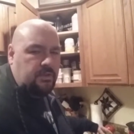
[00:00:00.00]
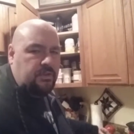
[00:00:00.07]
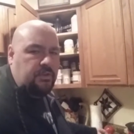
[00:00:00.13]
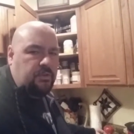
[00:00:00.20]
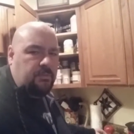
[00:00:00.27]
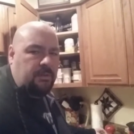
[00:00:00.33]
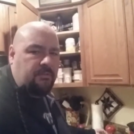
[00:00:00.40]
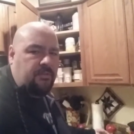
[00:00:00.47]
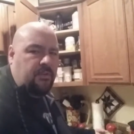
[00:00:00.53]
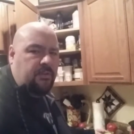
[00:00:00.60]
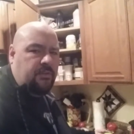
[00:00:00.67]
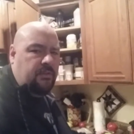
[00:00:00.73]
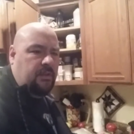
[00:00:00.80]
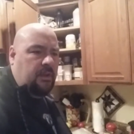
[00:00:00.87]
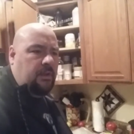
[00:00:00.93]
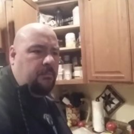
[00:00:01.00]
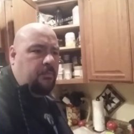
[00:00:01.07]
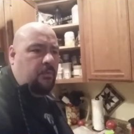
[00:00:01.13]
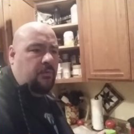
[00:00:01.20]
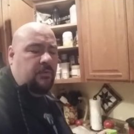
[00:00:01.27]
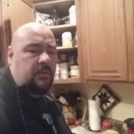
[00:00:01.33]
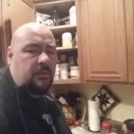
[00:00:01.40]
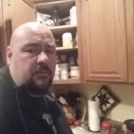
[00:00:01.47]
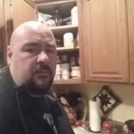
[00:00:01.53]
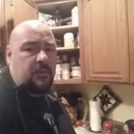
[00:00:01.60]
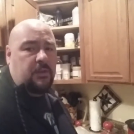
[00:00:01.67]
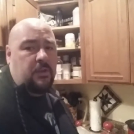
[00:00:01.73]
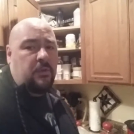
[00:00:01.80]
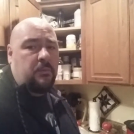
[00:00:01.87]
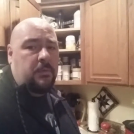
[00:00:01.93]
to do my first uh, portion of the
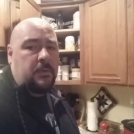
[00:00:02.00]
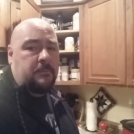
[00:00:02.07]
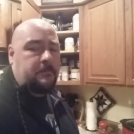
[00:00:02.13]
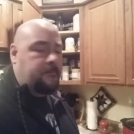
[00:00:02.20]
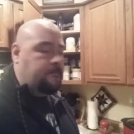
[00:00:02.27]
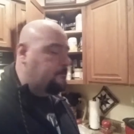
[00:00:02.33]
video, but